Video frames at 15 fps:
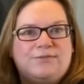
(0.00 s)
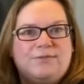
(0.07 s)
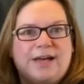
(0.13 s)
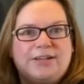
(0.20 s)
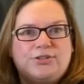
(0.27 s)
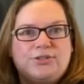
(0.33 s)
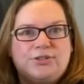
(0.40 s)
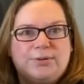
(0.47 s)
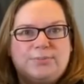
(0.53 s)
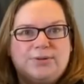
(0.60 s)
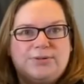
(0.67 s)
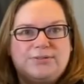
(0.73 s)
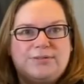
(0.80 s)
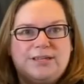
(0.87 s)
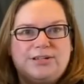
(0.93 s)

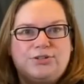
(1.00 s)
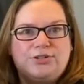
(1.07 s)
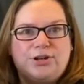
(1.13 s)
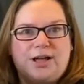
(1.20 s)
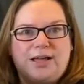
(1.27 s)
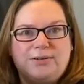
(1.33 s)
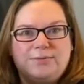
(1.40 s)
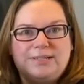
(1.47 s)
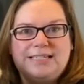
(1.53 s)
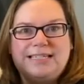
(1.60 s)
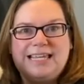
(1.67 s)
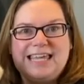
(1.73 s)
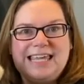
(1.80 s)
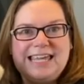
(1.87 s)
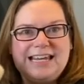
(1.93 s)
vegetables that John was
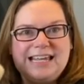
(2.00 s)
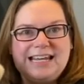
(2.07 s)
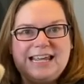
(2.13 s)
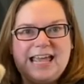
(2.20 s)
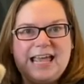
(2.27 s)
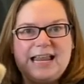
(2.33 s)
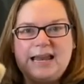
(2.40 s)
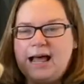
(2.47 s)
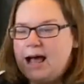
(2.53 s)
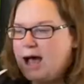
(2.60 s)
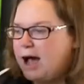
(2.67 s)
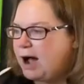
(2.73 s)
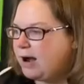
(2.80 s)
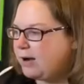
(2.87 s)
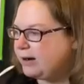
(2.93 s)
eating in
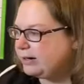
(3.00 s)
our